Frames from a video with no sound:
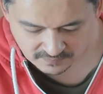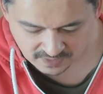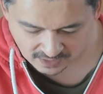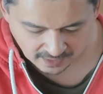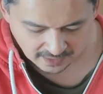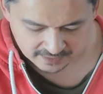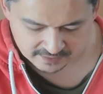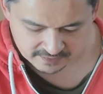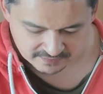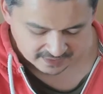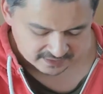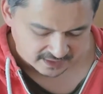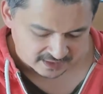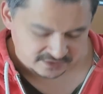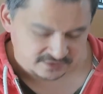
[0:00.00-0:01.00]
and that
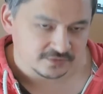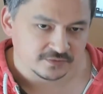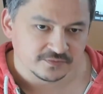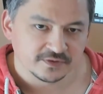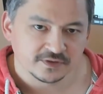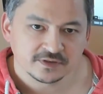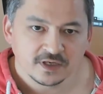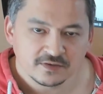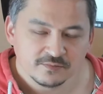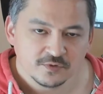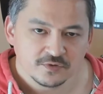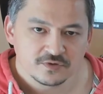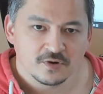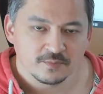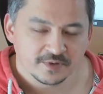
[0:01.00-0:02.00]
has all the kind of more
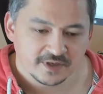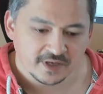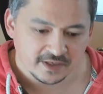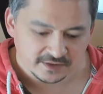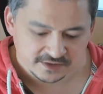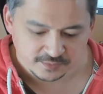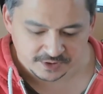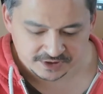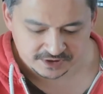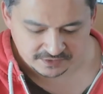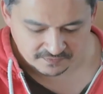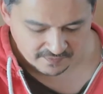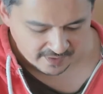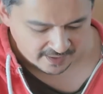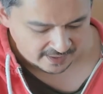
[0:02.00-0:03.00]
complicated switches
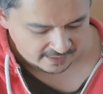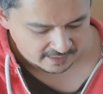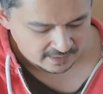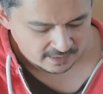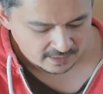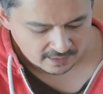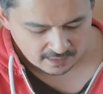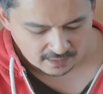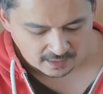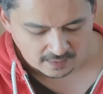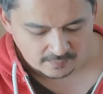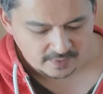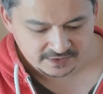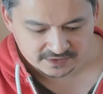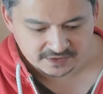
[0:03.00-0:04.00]
on there.
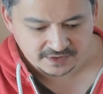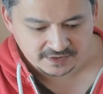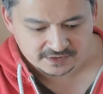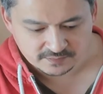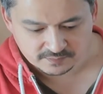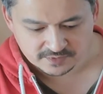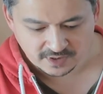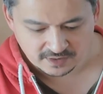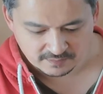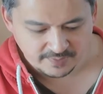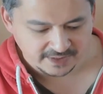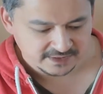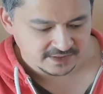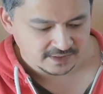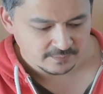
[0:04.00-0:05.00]
I just need some kind of
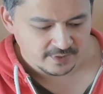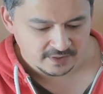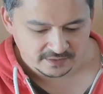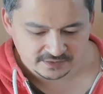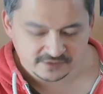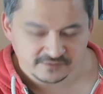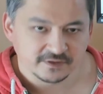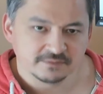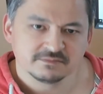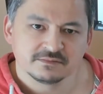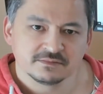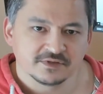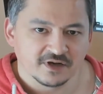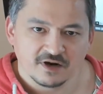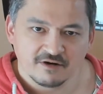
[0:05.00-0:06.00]
basic buttons for
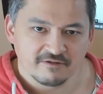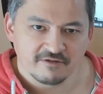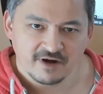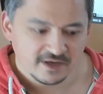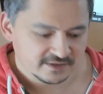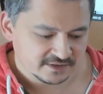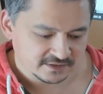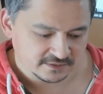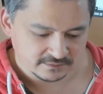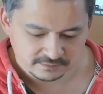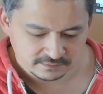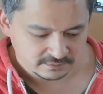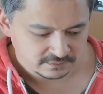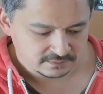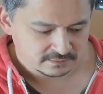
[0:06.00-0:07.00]
DRS and
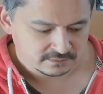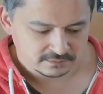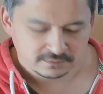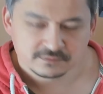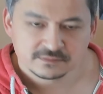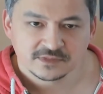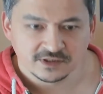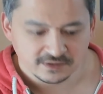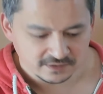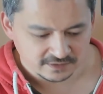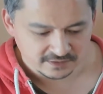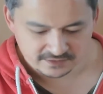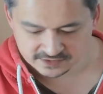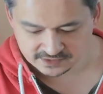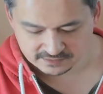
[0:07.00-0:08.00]

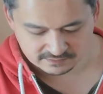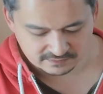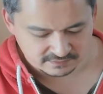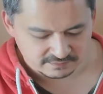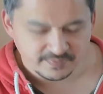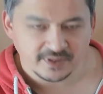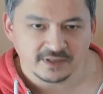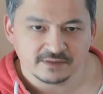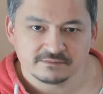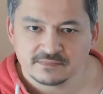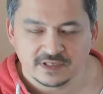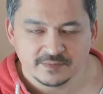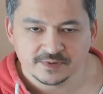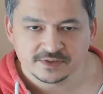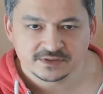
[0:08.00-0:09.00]
KERS, pit
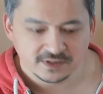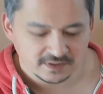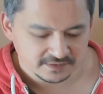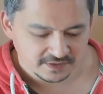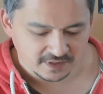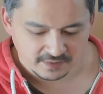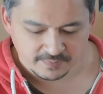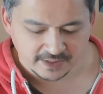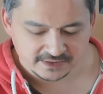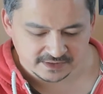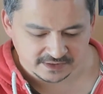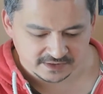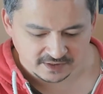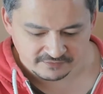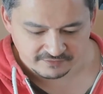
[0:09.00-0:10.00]
limiter, basic
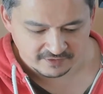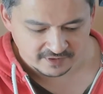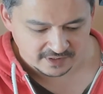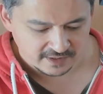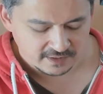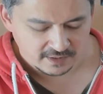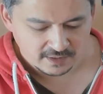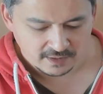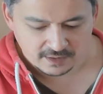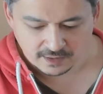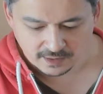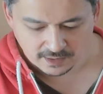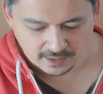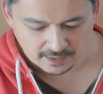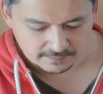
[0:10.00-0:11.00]
stuff really.
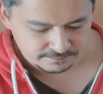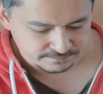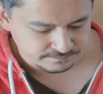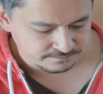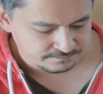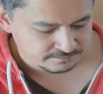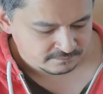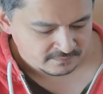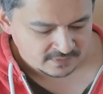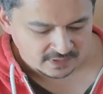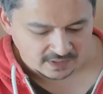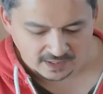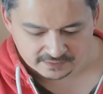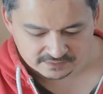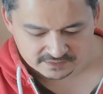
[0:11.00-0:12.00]

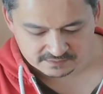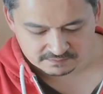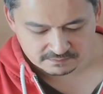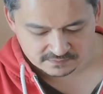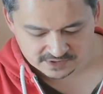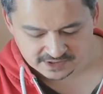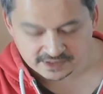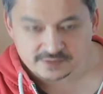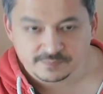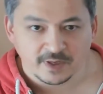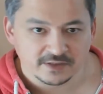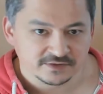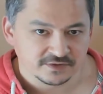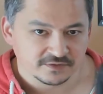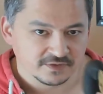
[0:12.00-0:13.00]
And 6
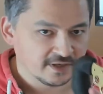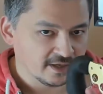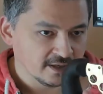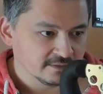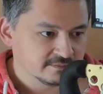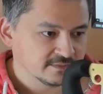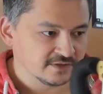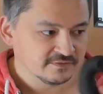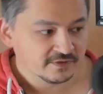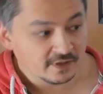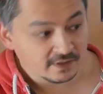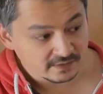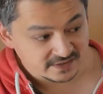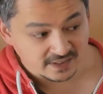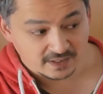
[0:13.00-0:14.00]
buttons on here, even though,
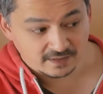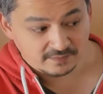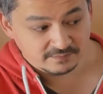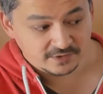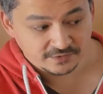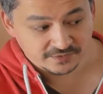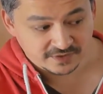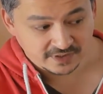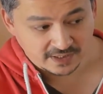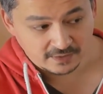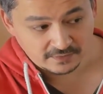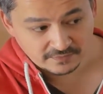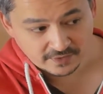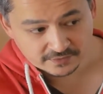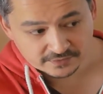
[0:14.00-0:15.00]
like I said, I'm losing out
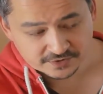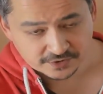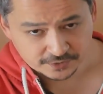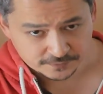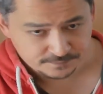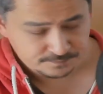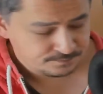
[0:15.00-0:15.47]
on those 2,